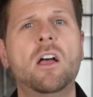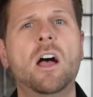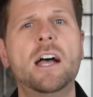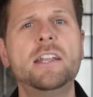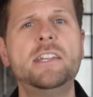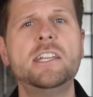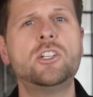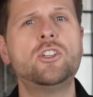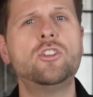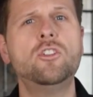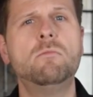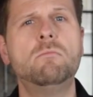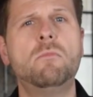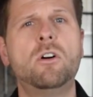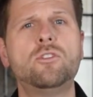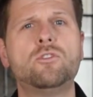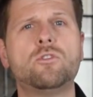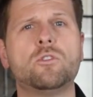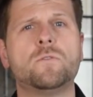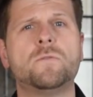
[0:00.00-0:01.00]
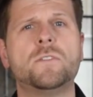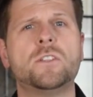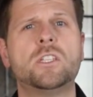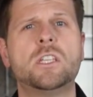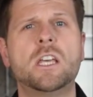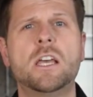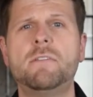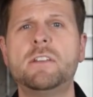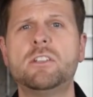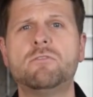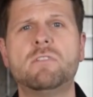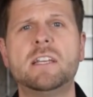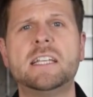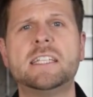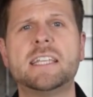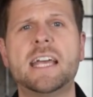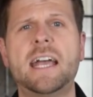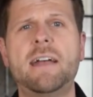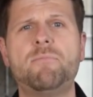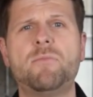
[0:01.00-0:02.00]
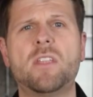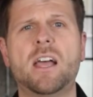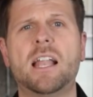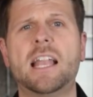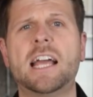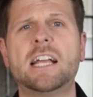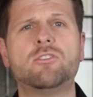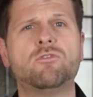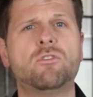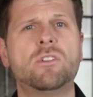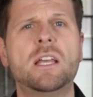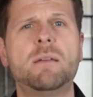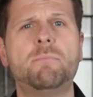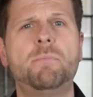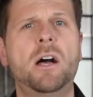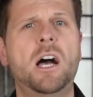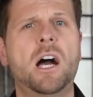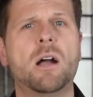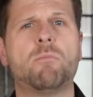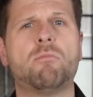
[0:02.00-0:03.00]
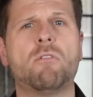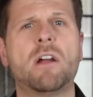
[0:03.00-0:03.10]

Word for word: Additional modules for service reset, electronic park